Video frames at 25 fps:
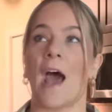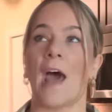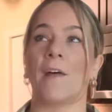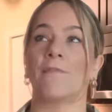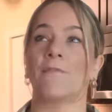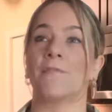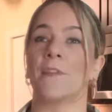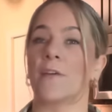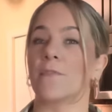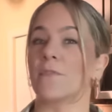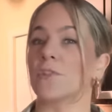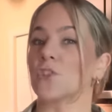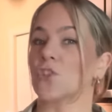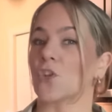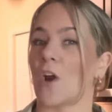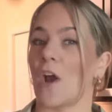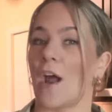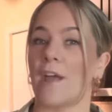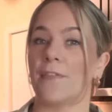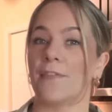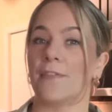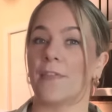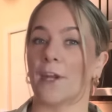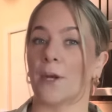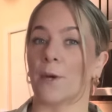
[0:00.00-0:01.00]
I've never
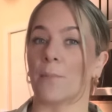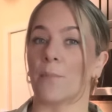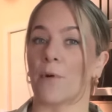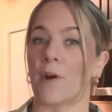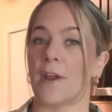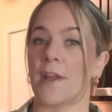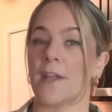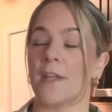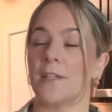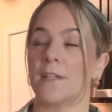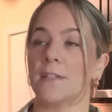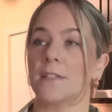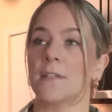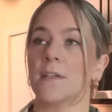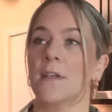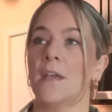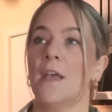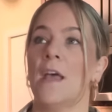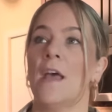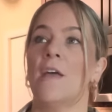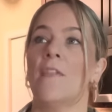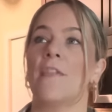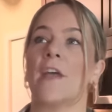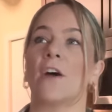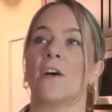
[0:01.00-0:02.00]
tried their brand.
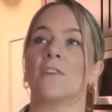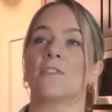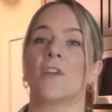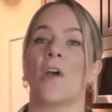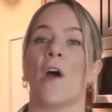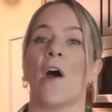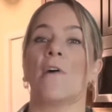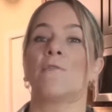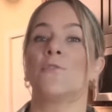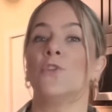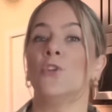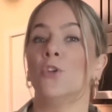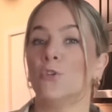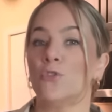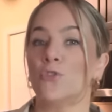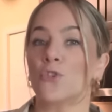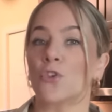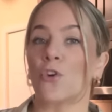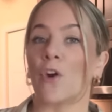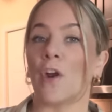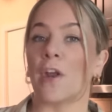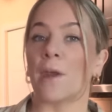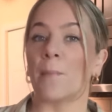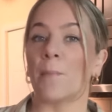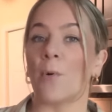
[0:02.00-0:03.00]
They also have
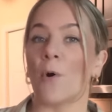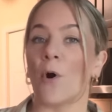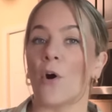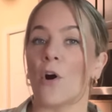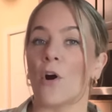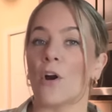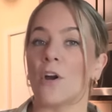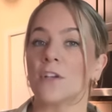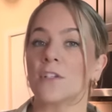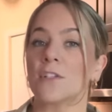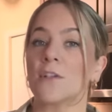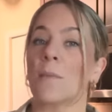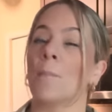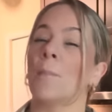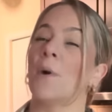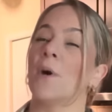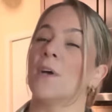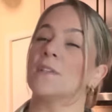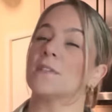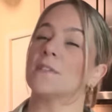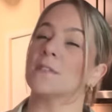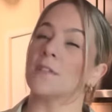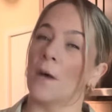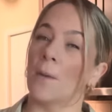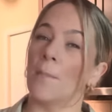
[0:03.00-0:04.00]
Nutri-Grain bars,
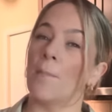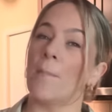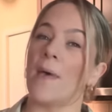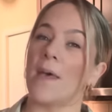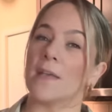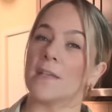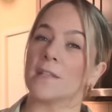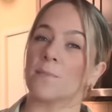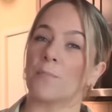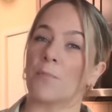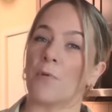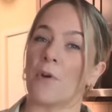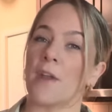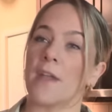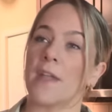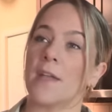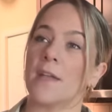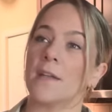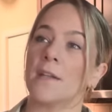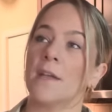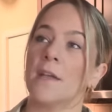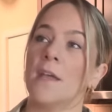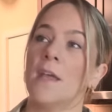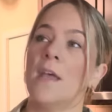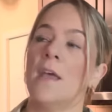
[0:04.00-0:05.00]
but Sunbest
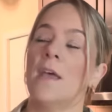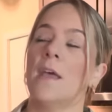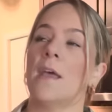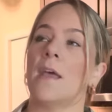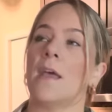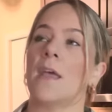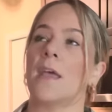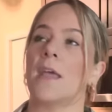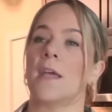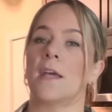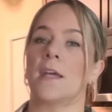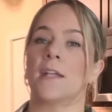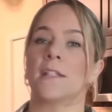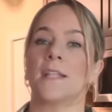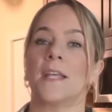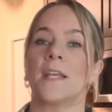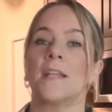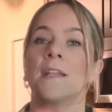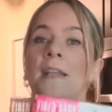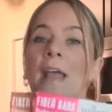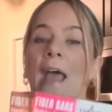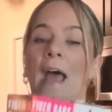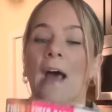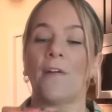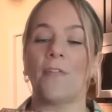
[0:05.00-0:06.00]
brand. And
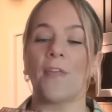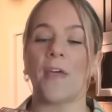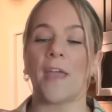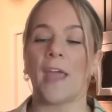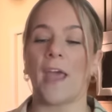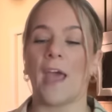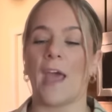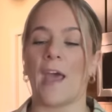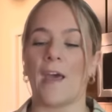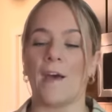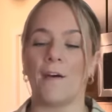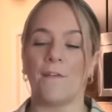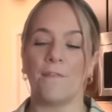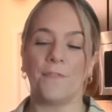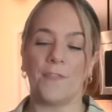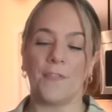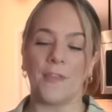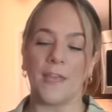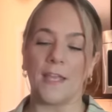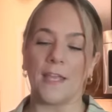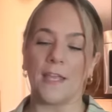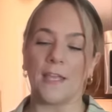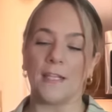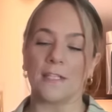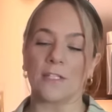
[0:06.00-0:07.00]
now they have
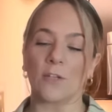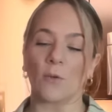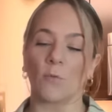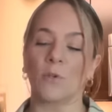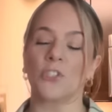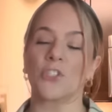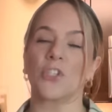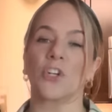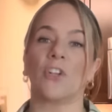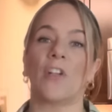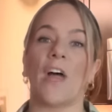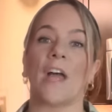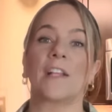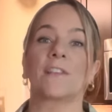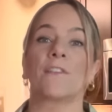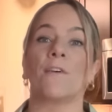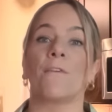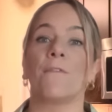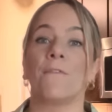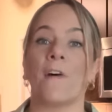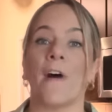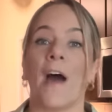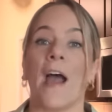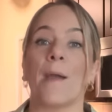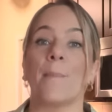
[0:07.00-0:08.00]
these, which are like the
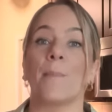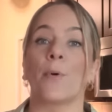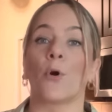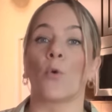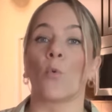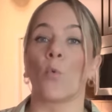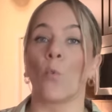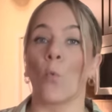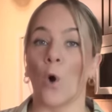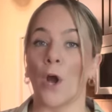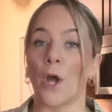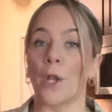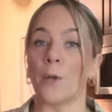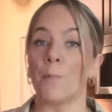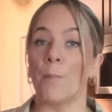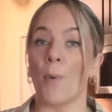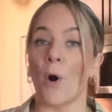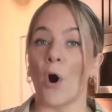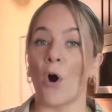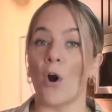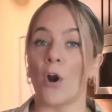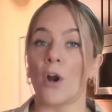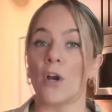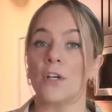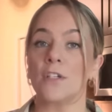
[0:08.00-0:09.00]
Fiber One
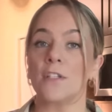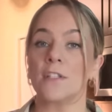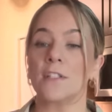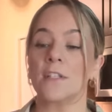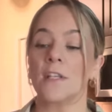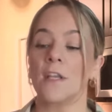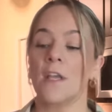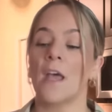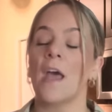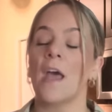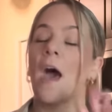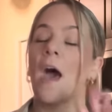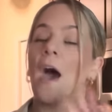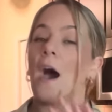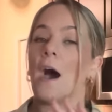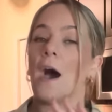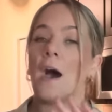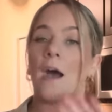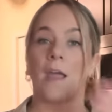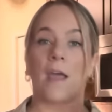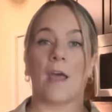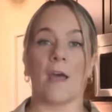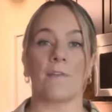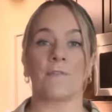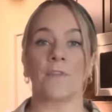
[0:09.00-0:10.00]
bars.
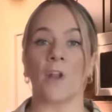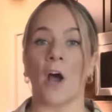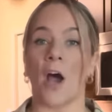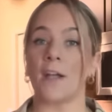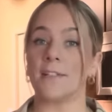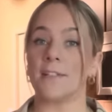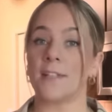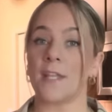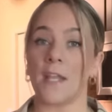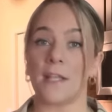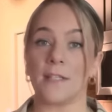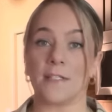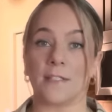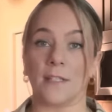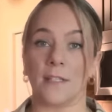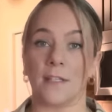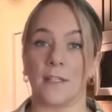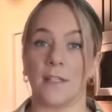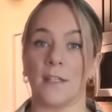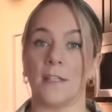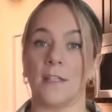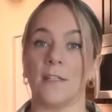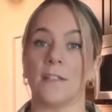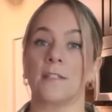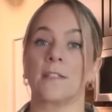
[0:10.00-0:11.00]
I have not tasted
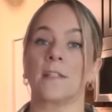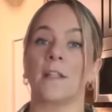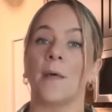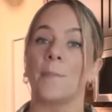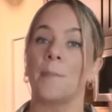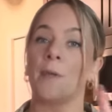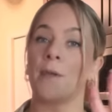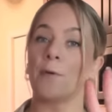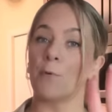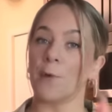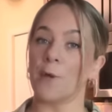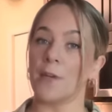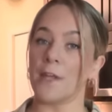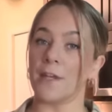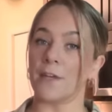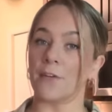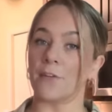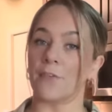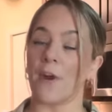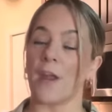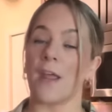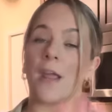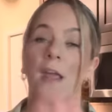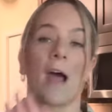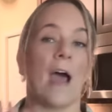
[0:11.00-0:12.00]
these. Let me
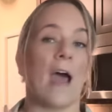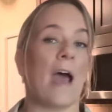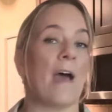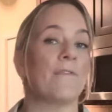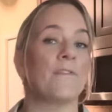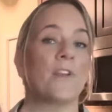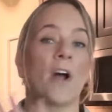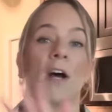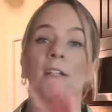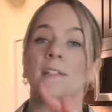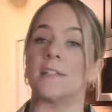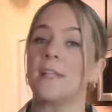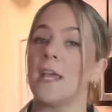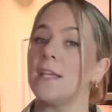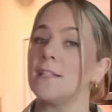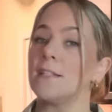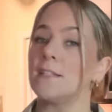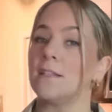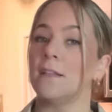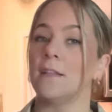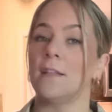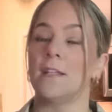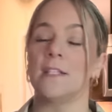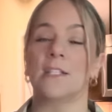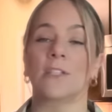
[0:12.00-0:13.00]
reiterate, I have not
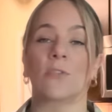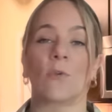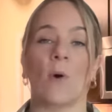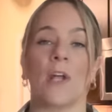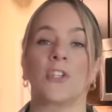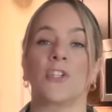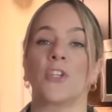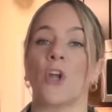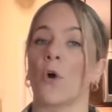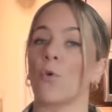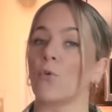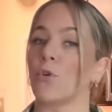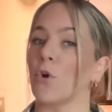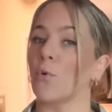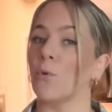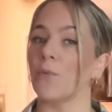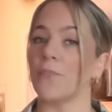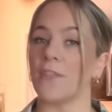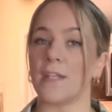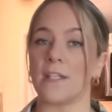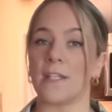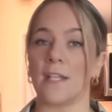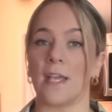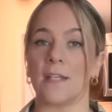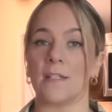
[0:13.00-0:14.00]
tasted these, so I don't know what
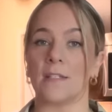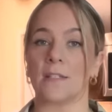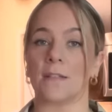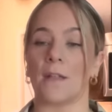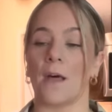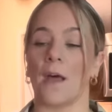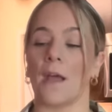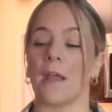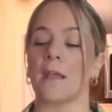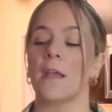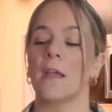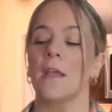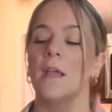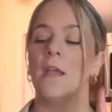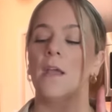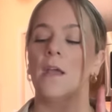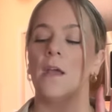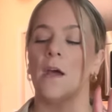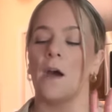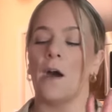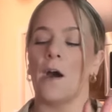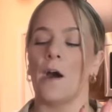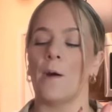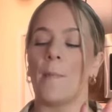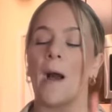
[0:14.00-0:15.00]
they taste like.
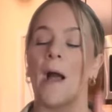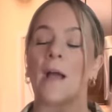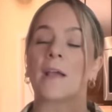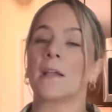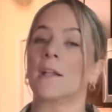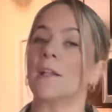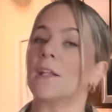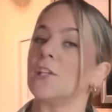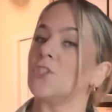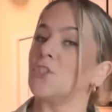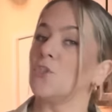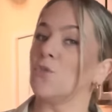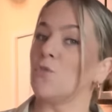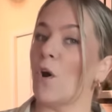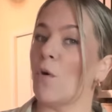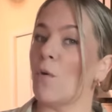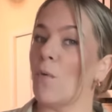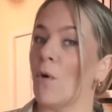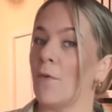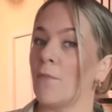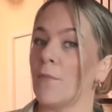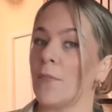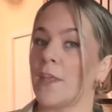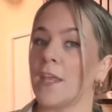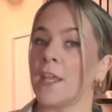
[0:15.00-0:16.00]
I can let you know
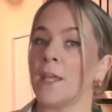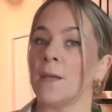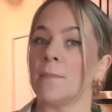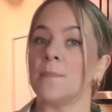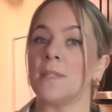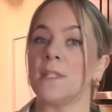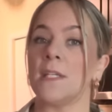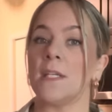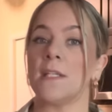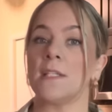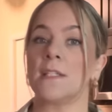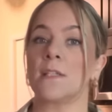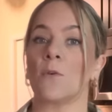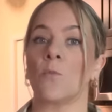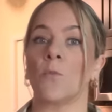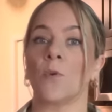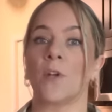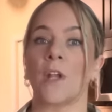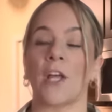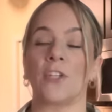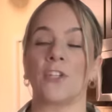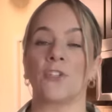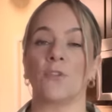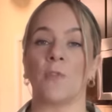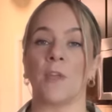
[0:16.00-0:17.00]
on the empties, when
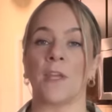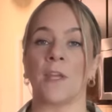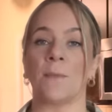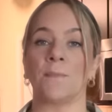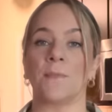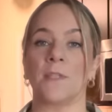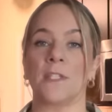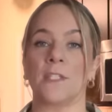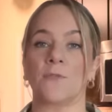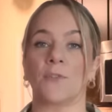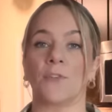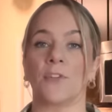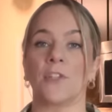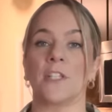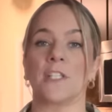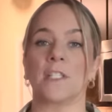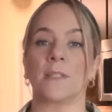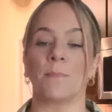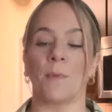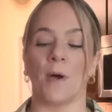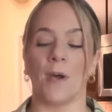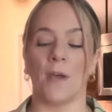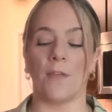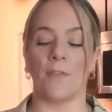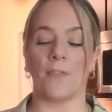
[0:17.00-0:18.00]
I do empties for this
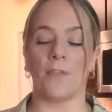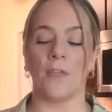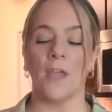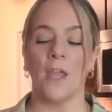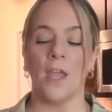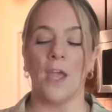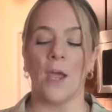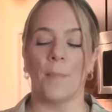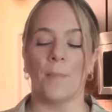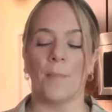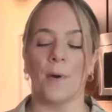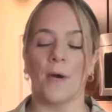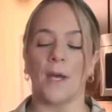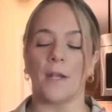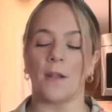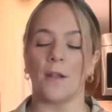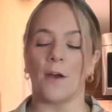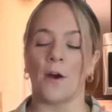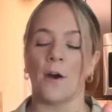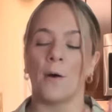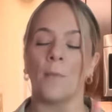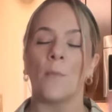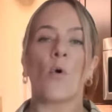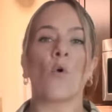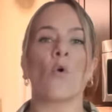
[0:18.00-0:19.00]
month, but
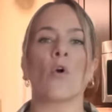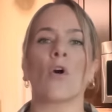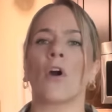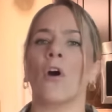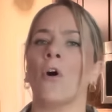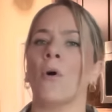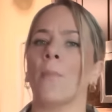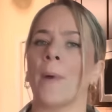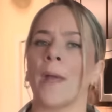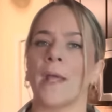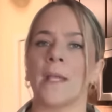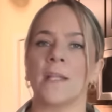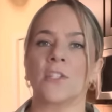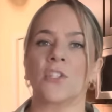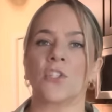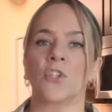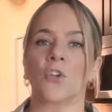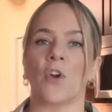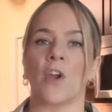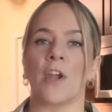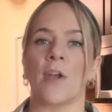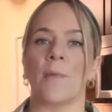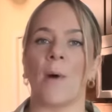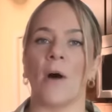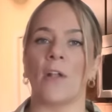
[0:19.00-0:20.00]
or on my
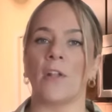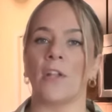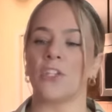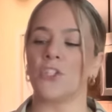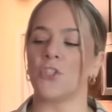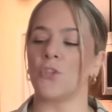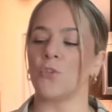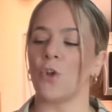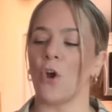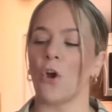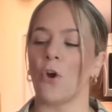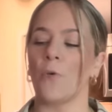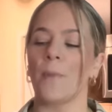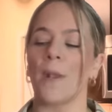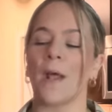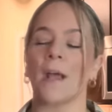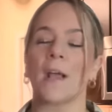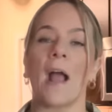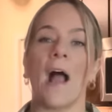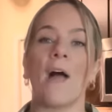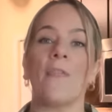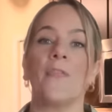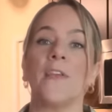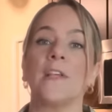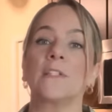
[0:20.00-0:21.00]
Instagram, I'll let you know. But I
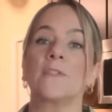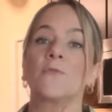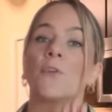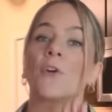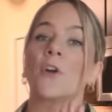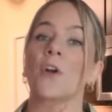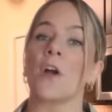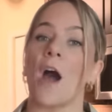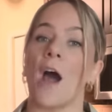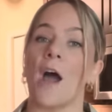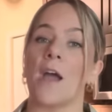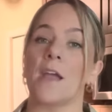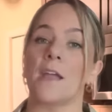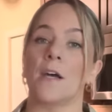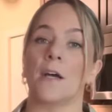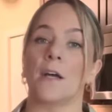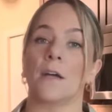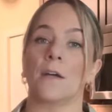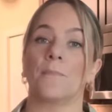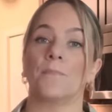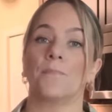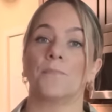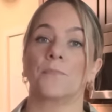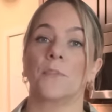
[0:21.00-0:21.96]
got these for Kaya.